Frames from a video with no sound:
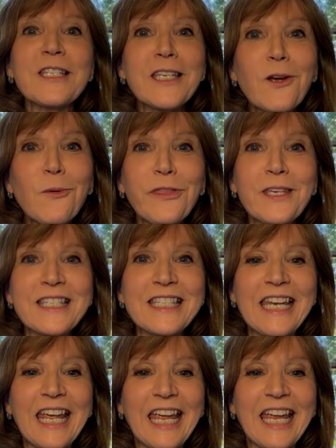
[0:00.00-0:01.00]
here with us
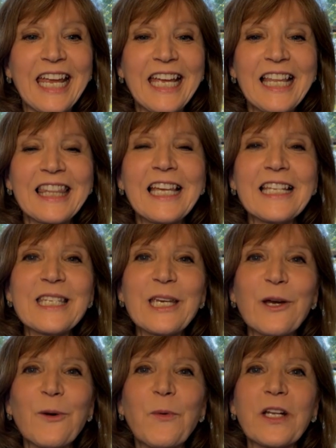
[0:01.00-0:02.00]
today. Let's
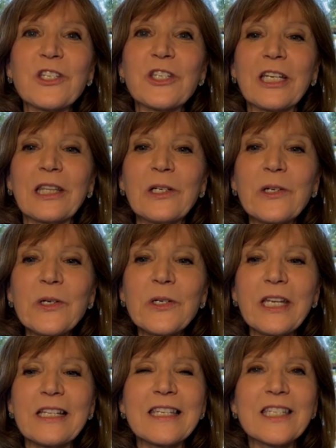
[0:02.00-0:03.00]
hear what she
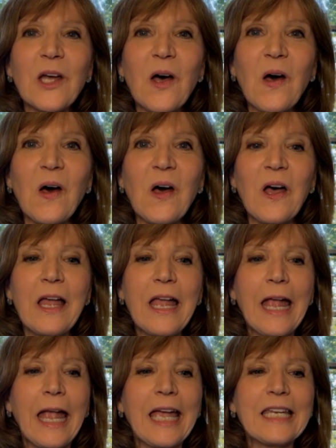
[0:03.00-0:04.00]
learned and saw
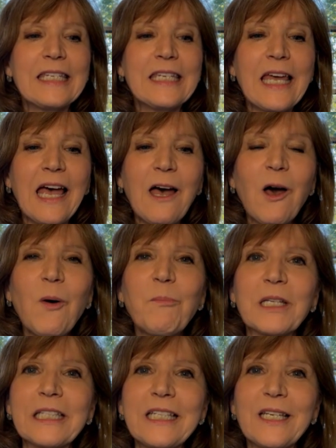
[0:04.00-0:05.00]
and now
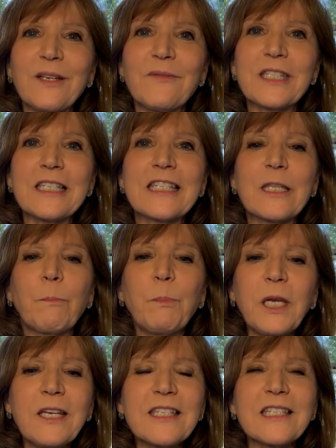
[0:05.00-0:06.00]
believes is the
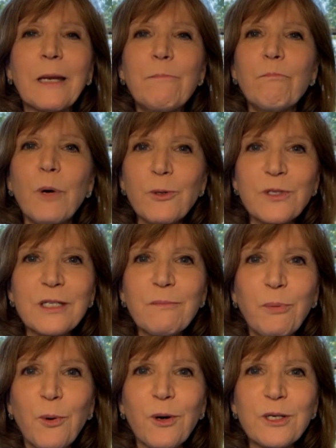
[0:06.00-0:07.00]
biggest and most
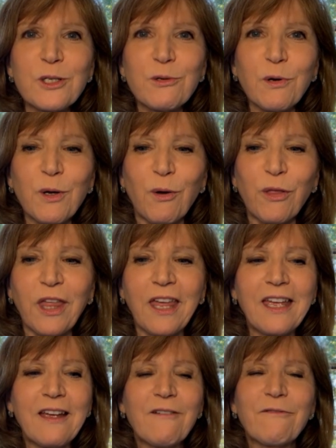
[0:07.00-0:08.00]
important truth
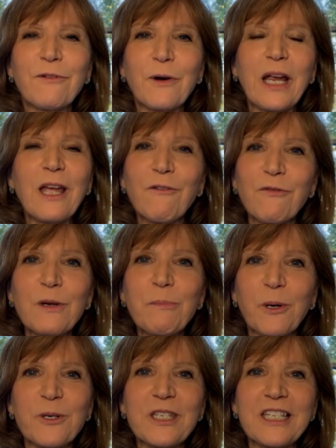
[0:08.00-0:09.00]
for every
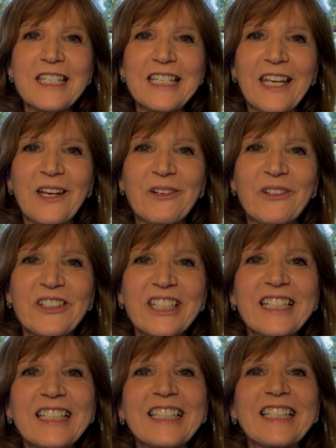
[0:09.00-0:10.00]
person to know.
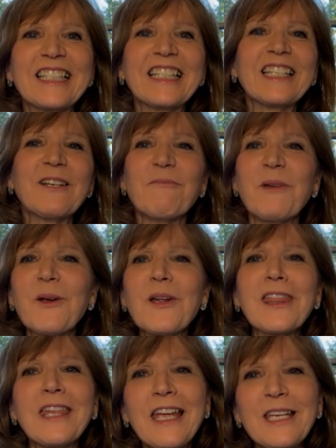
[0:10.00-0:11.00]

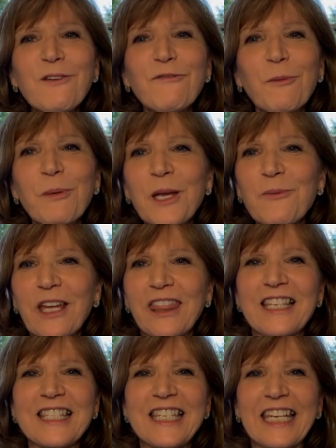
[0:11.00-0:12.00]
Mary, thank you for being with
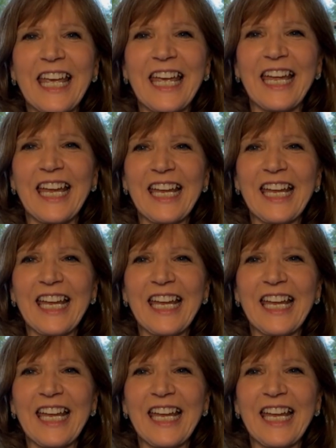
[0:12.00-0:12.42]
us today.